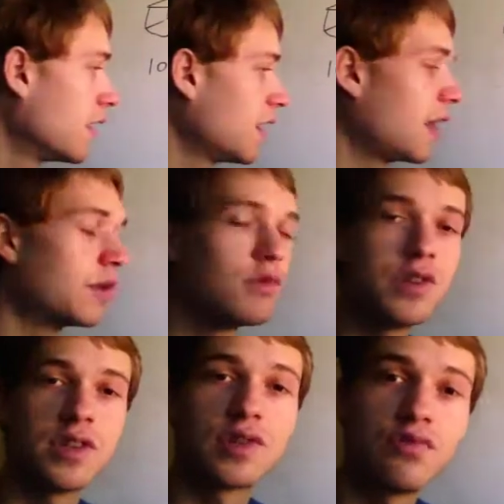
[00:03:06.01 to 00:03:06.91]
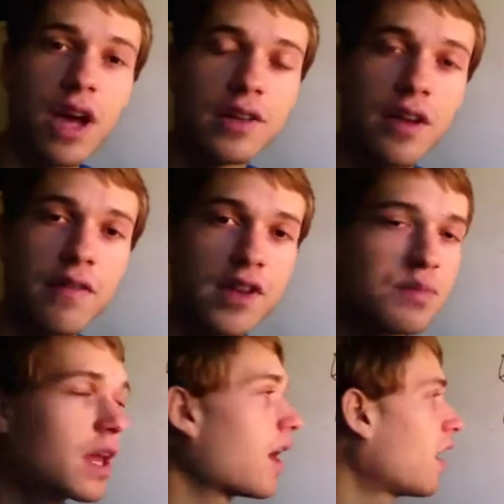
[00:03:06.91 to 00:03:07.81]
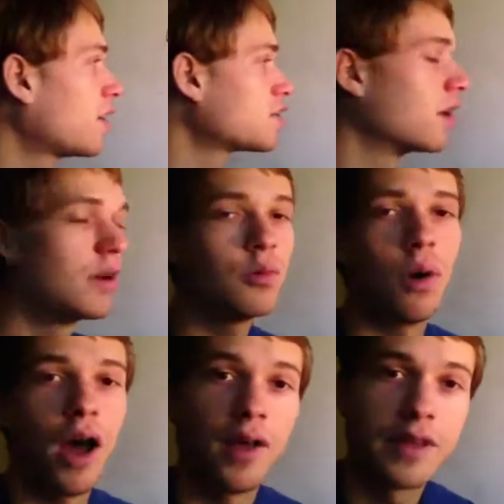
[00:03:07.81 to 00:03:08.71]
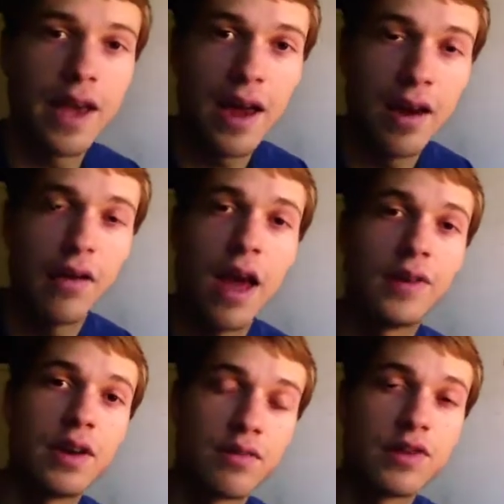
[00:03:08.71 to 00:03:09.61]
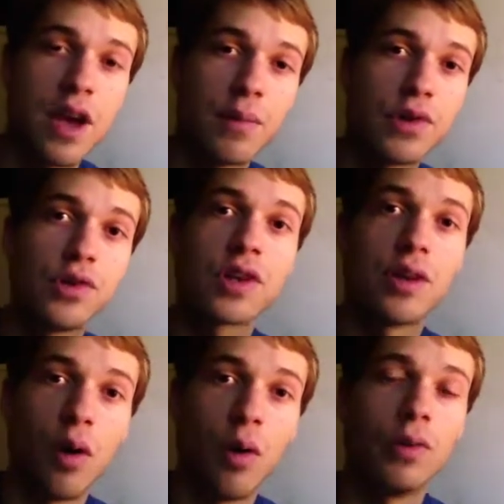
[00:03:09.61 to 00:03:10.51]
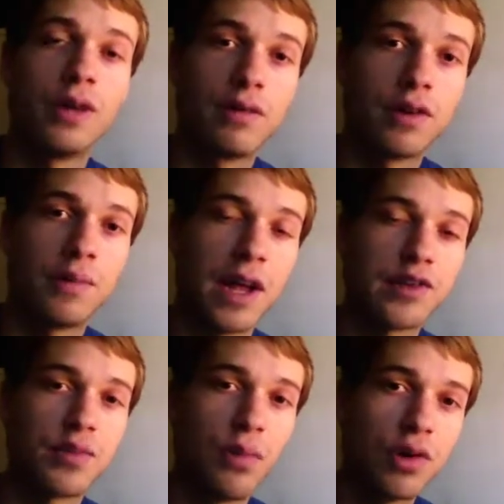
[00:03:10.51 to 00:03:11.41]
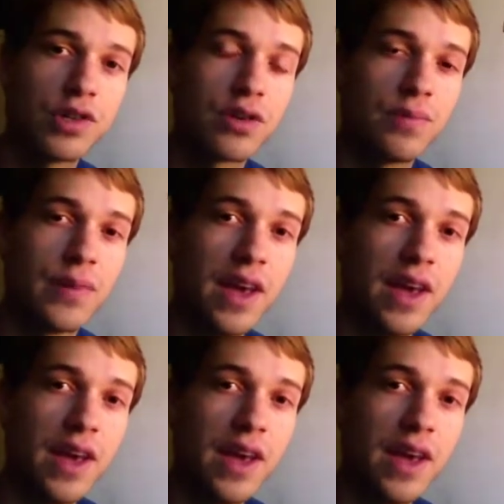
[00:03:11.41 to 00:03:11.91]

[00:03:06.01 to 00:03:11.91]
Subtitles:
And the reason it's relative is because, while the air at different temperatures can hold different amounts of moisture.